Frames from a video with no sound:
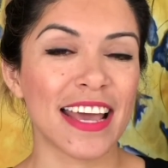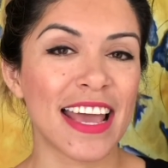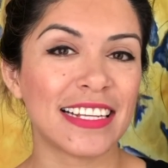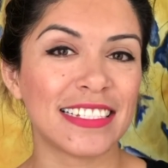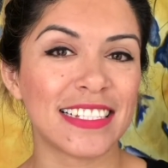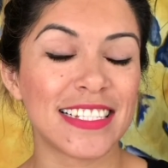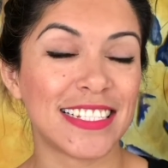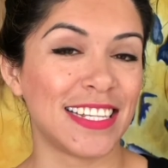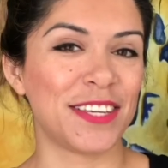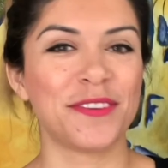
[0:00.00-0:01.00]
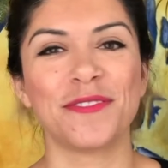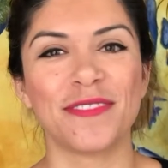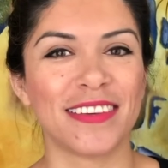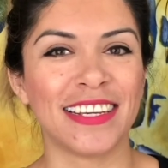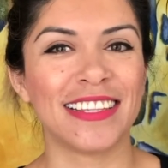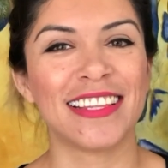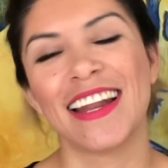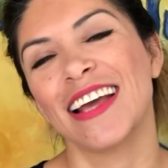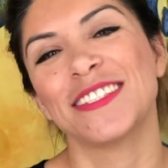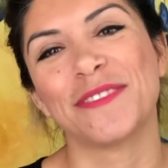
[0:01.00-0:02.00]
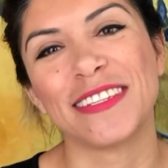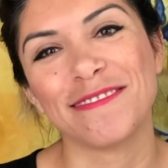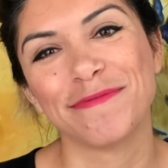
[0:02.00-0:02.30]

and see you in the next one.